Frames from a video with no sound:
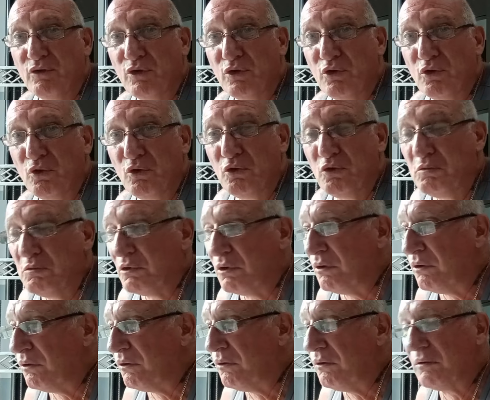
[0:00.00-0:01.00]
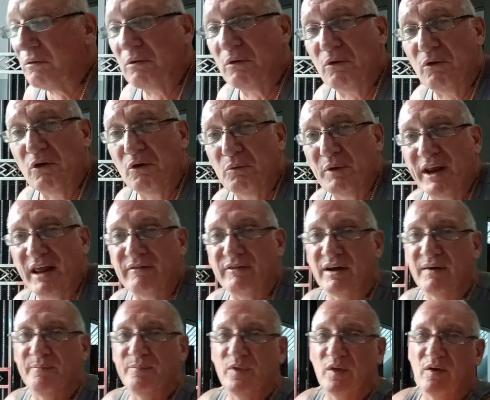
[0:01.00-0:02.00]
room or
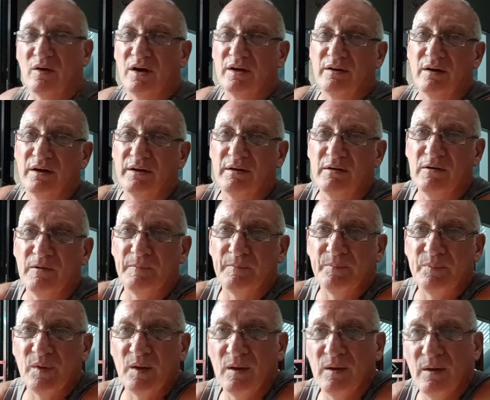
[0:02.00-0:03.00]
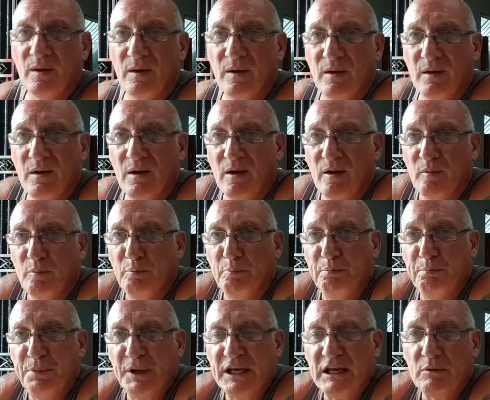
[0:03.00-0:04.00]
whatever. I don't know.
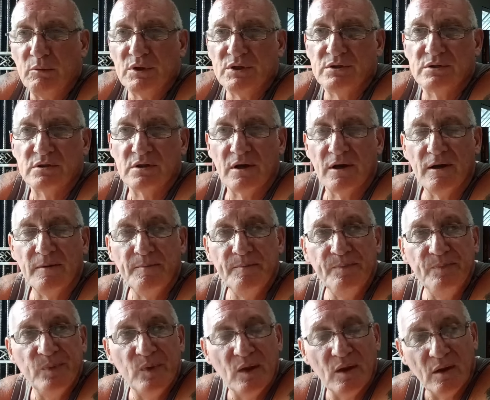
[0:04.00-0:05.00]
But it was, I